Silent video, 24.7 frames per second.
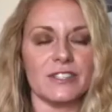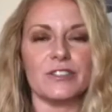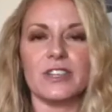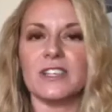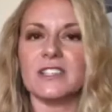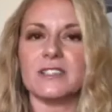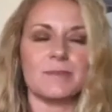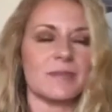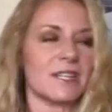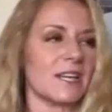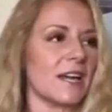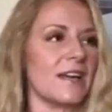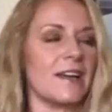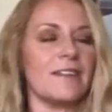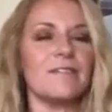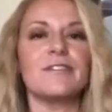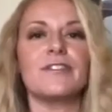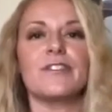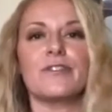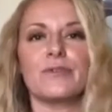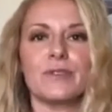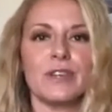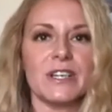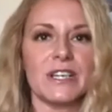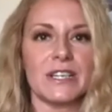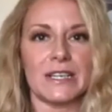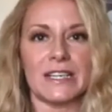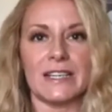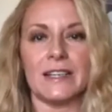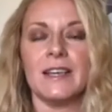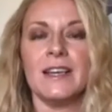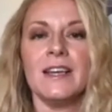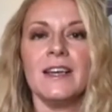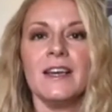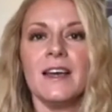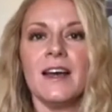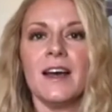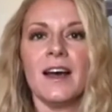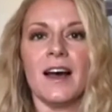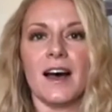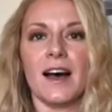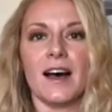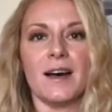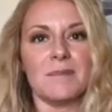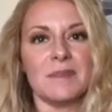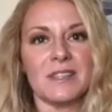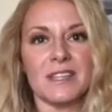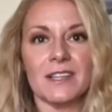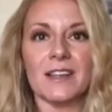Trust me, I have 3
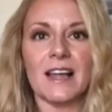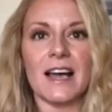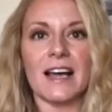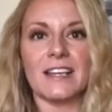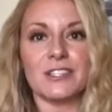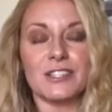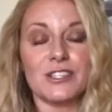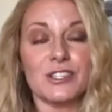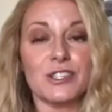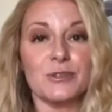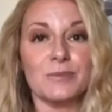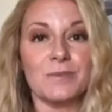in the last 2